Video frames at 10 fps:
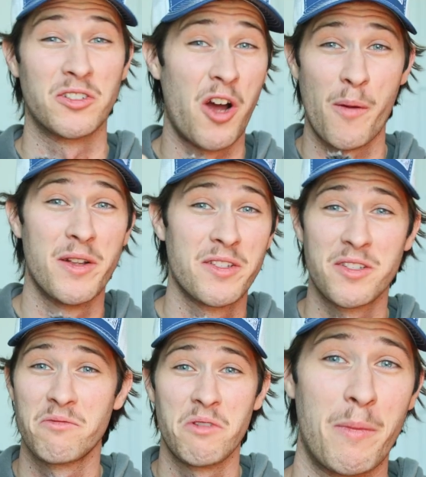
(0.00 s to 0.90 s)
in
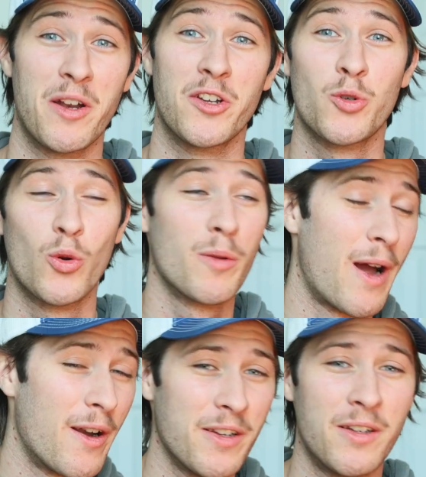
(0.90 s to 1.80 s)
comments. I made a short
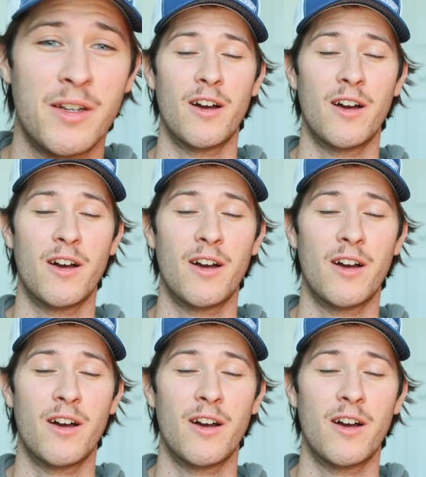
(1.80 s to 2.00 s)
about it